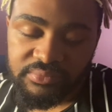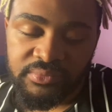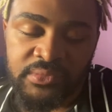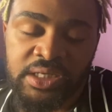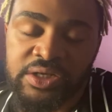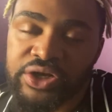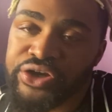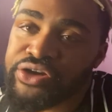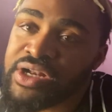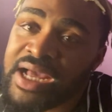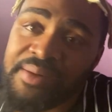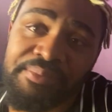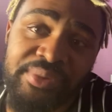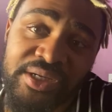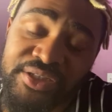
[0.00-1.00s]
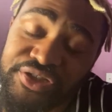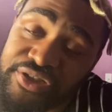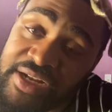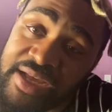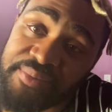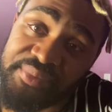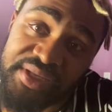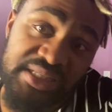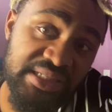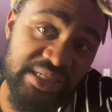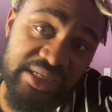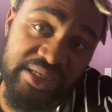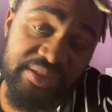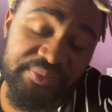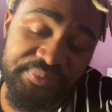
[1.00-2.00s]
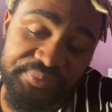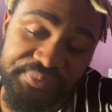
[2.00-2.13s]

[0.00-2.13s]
You know, you're not booked, you're not busy.